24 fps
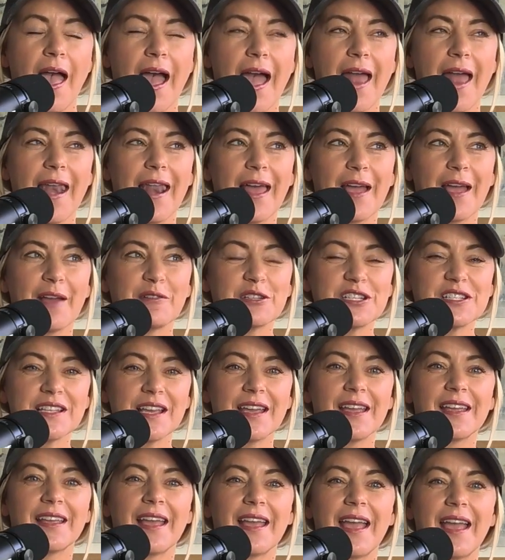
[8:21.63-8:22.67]
And I was just
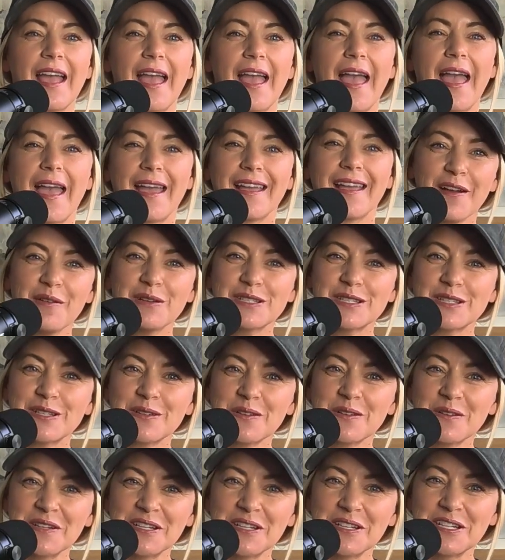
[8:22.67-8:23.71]
like, "Eggo is
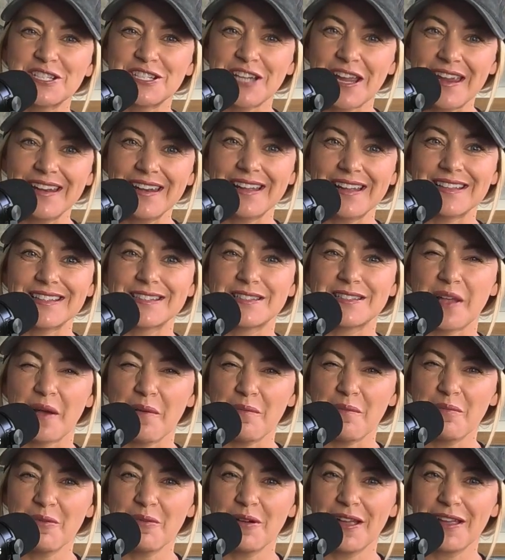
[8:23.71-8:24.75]
throwing shade at
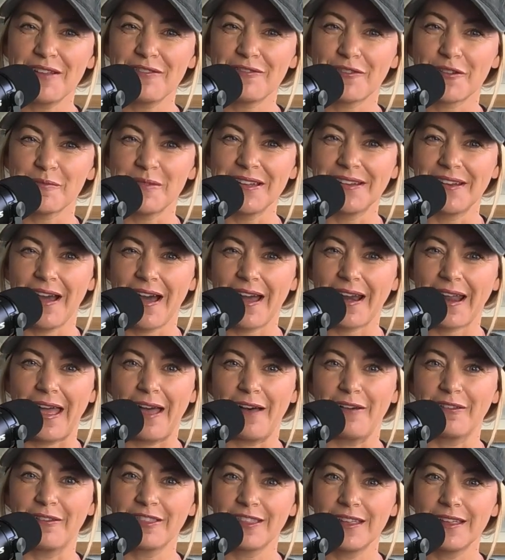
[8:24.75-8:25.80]
Subway for being not
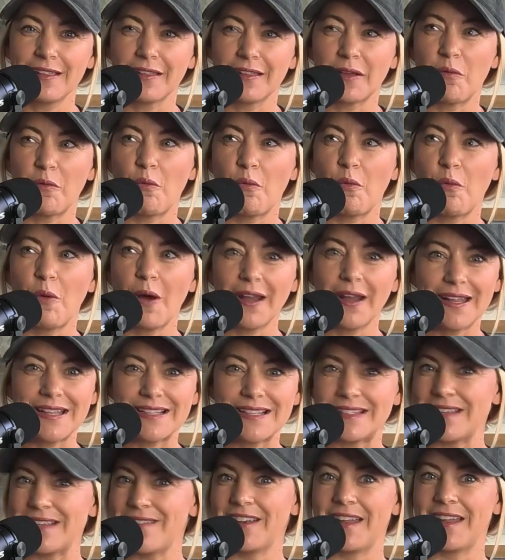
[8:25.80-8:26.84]
healthy? Like, what is
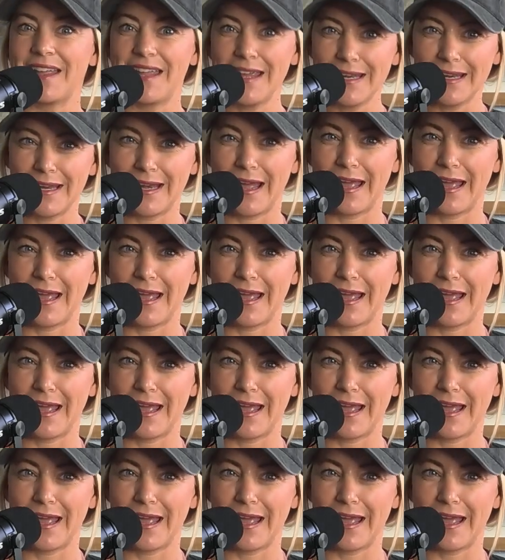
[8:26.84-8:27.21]
even in